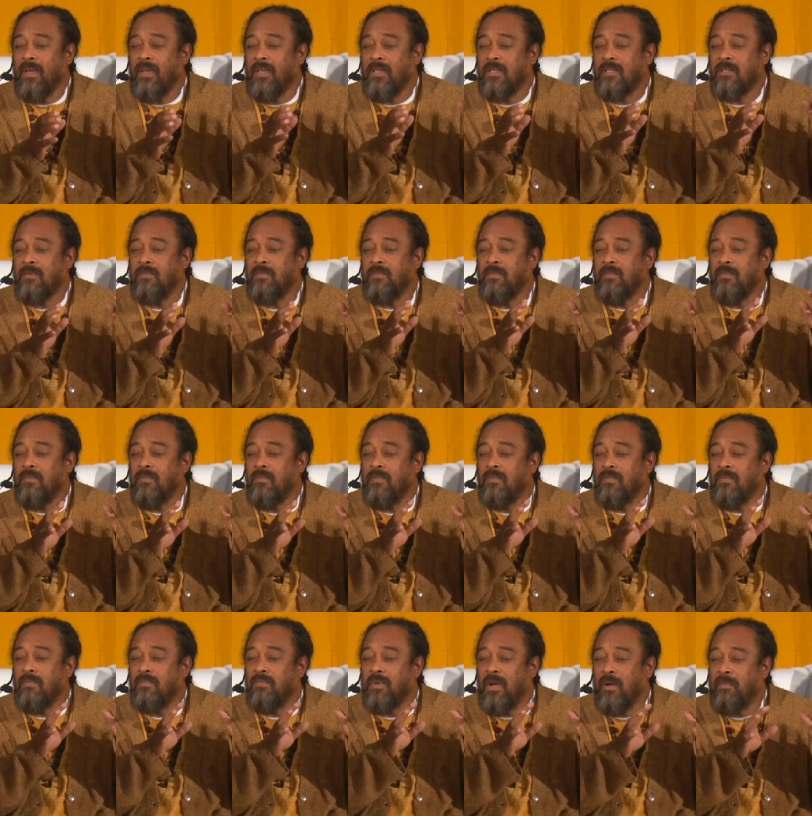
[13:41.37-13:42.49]
is
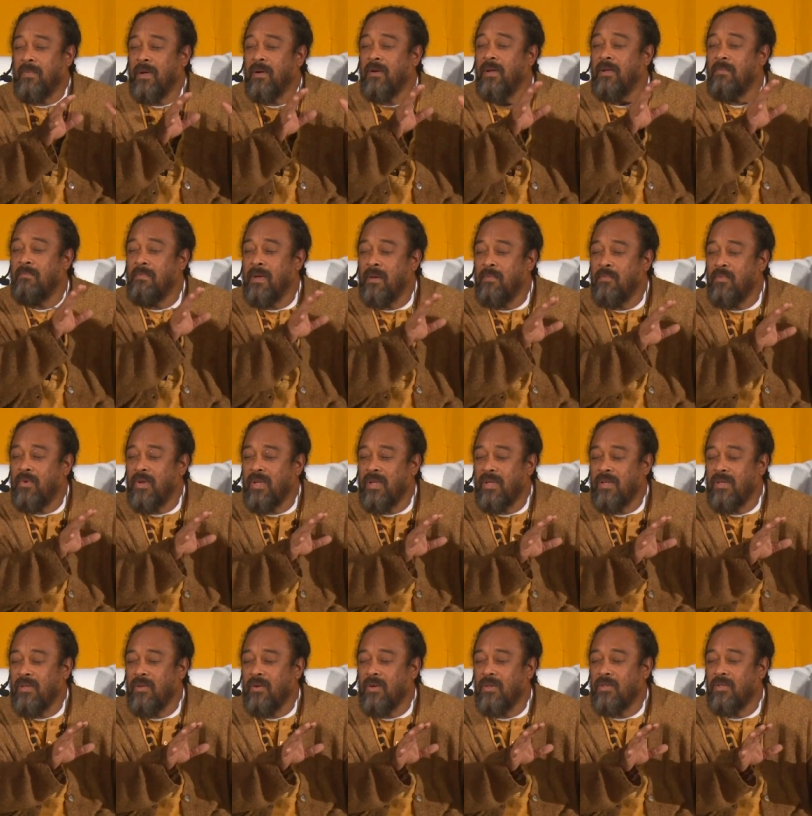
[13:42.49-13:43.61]
primarily
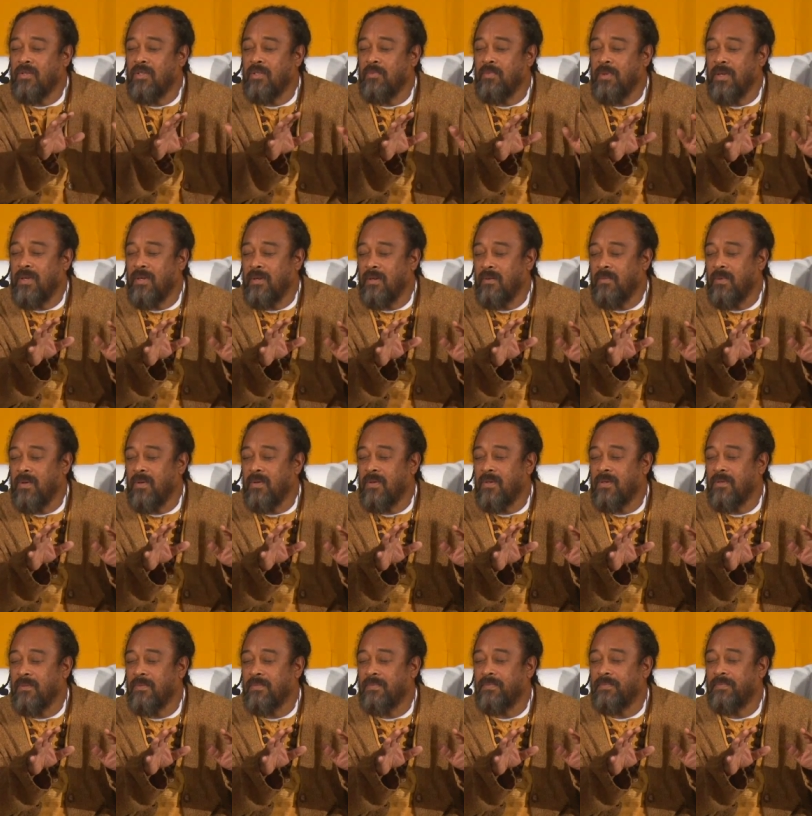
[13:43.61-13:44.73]
memory you're speaking
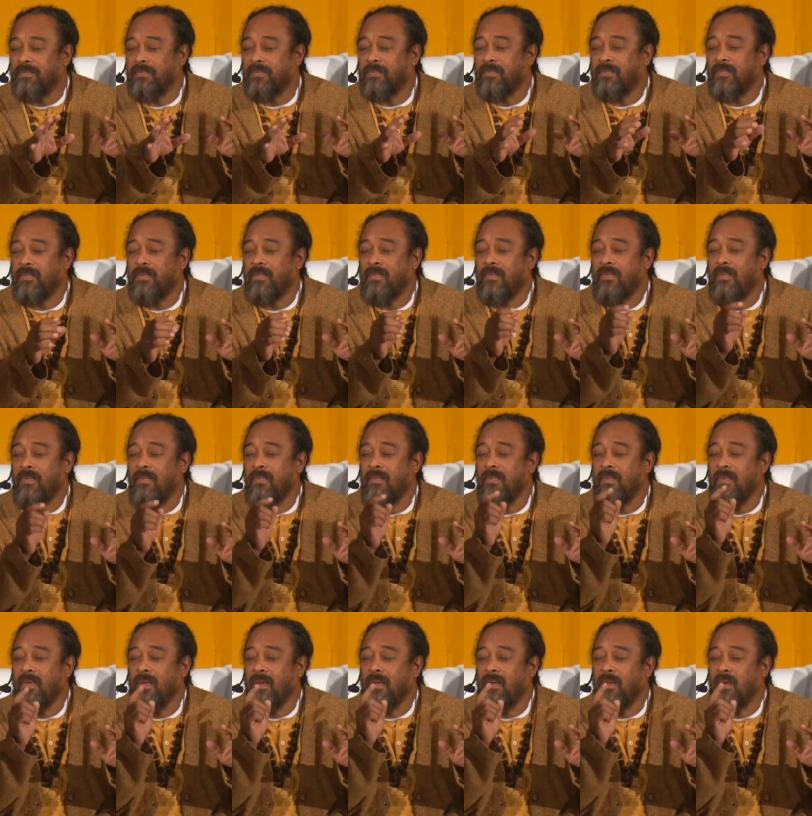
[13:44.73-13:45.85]
about.
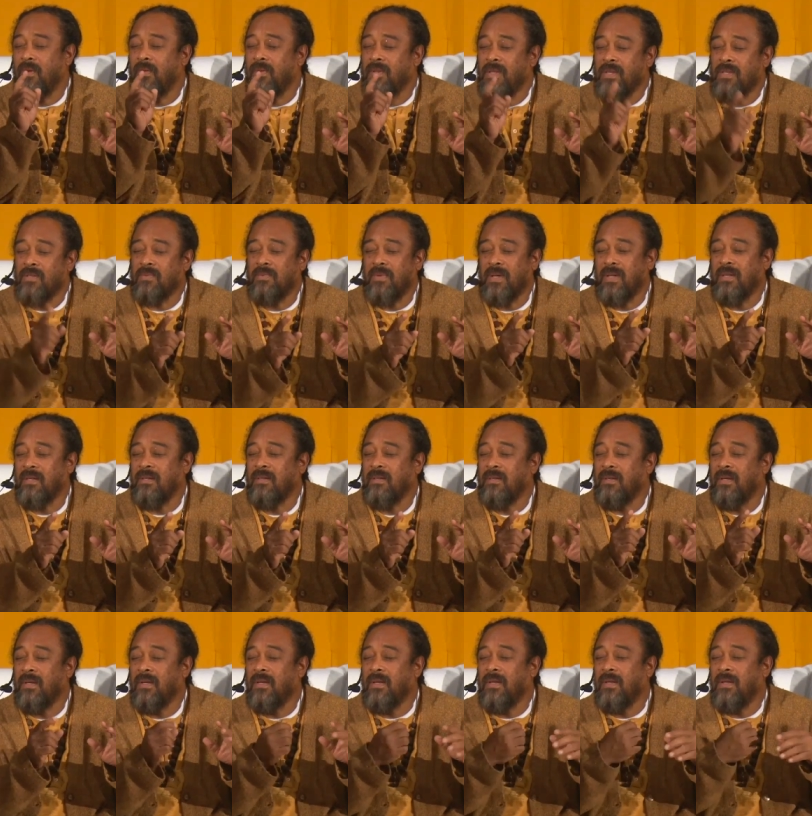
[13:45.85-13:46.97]
Now this one,